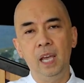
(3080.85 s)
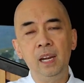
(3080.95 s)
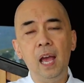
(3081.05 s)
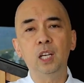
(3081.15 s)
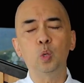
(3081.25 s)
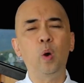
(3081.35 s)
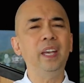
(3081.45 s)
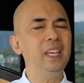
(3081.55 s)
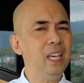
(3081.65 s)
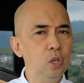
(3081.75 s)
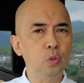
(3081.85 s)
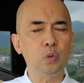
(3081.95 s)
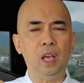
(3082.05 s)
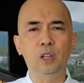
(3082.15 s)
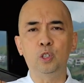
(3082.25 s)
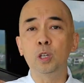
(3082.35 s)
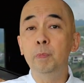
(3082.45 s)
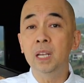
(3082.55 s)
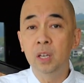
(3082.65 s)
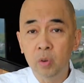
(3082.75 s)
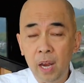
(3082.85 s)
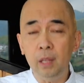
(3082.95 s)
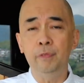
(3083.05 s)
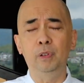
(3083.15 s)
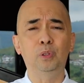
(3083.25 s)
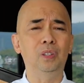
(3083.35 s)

And that is why Israel should be grateful